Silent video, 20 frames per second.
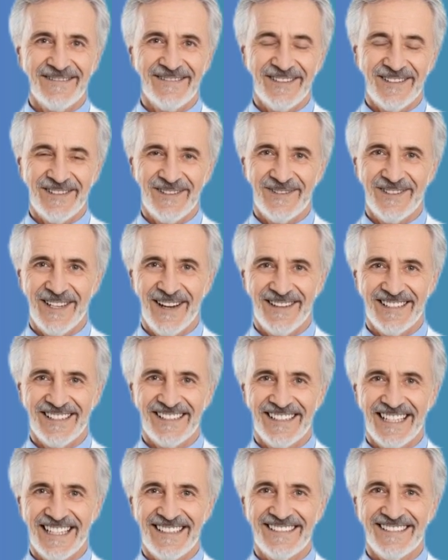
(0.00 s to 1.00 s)
You'll notice
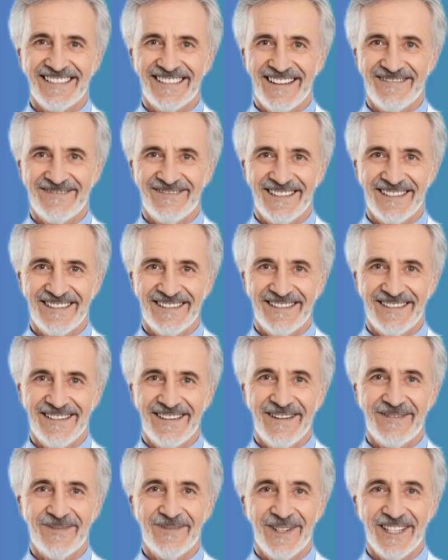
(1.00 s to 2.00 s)
less stiffness,
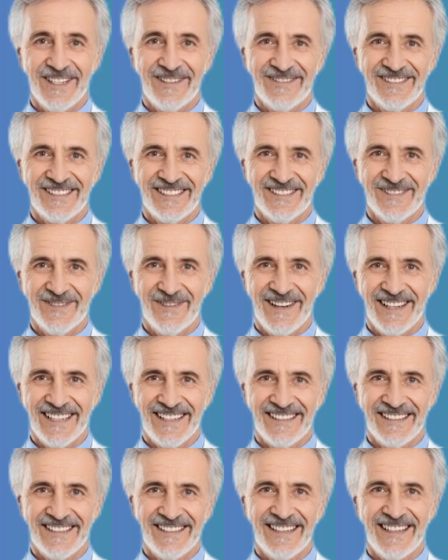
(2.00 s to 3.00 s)
reduced
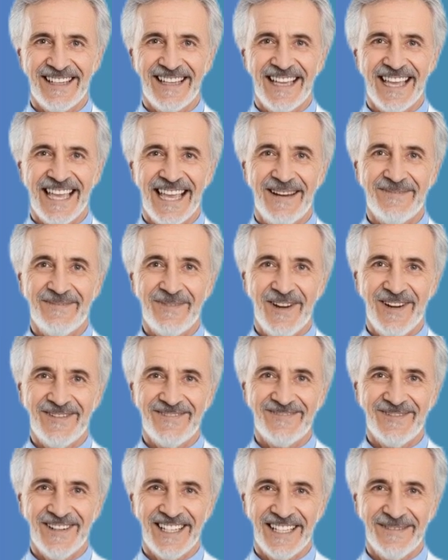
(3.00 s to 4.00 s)
soreness, and more
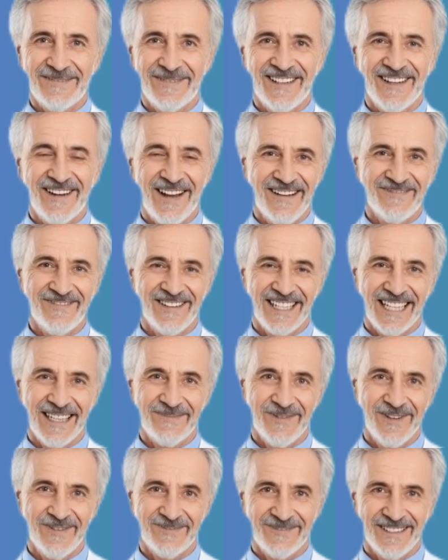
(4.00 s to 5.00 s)
freedom in your everyday
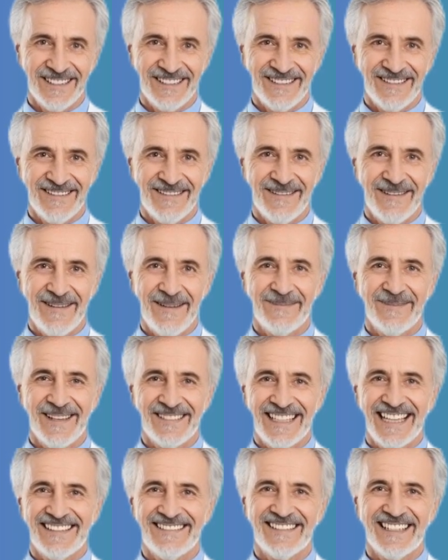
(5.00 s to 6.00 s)
movement. But
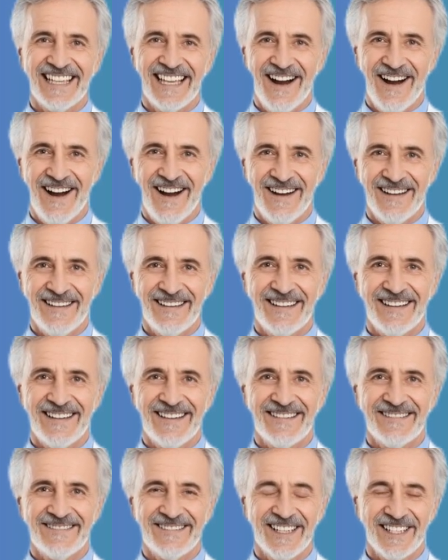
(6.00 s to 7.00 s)
that's not all.
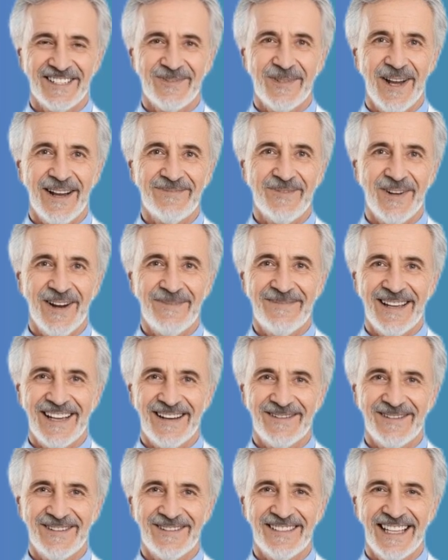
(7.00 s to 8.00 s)
There's one more
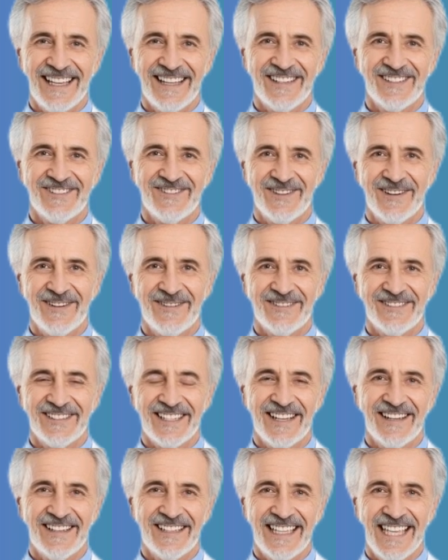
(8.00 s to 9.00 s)
mineral that controls
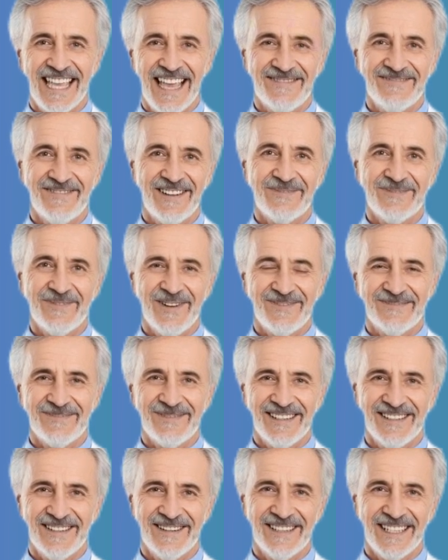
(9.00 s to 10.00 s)
nearly every
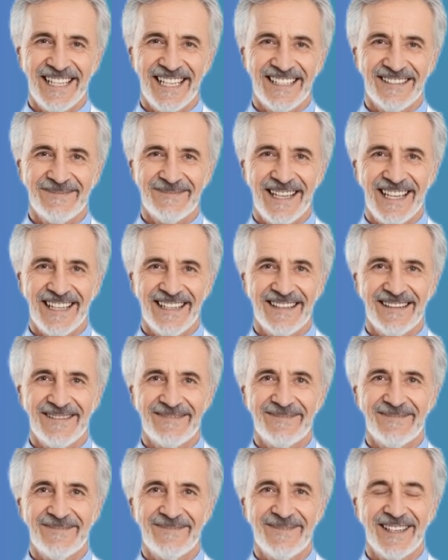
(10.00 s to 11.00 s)
movement your legs make:
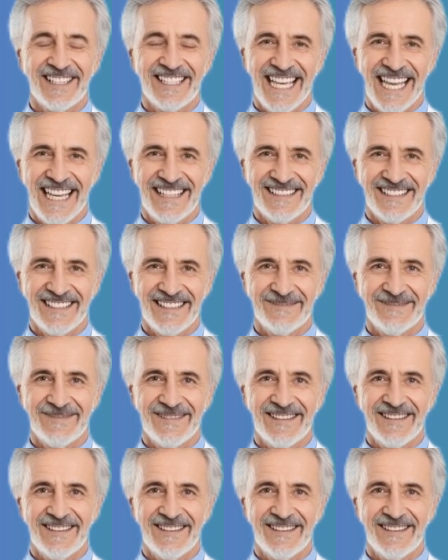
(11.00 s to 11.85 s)
potassium.